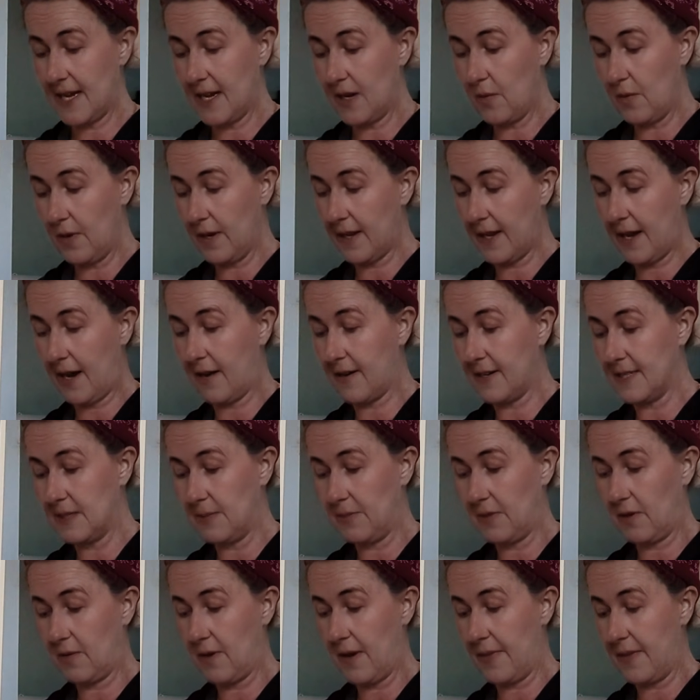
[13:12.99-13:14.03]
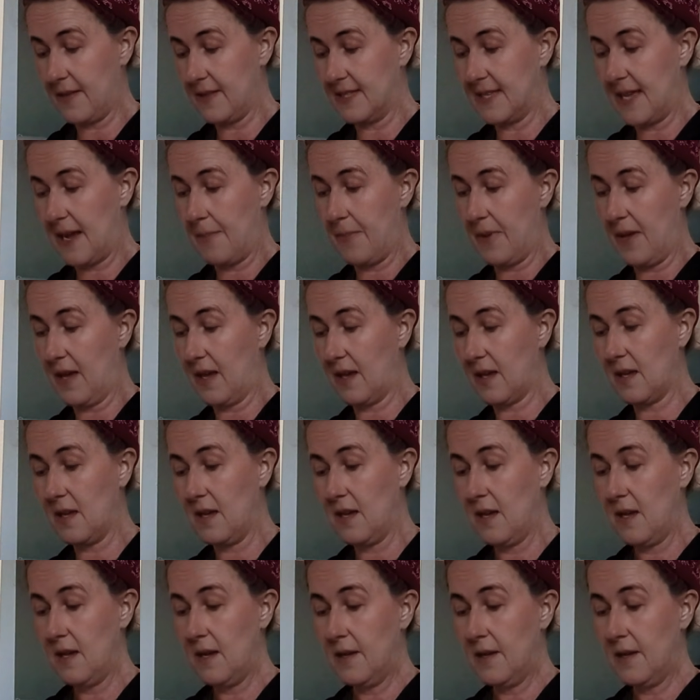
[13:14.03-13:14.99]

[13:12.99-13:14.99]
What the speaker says: I don't want to carry something around that's that big.